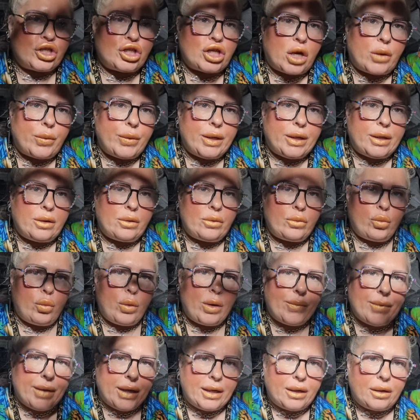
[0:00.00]
showing
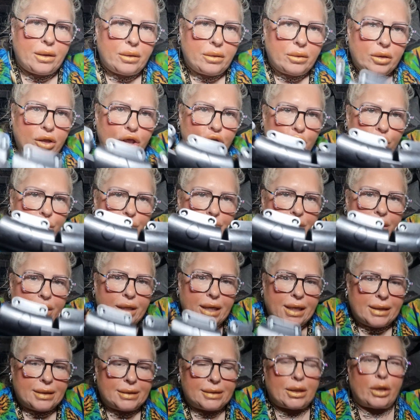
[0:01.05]
women using this.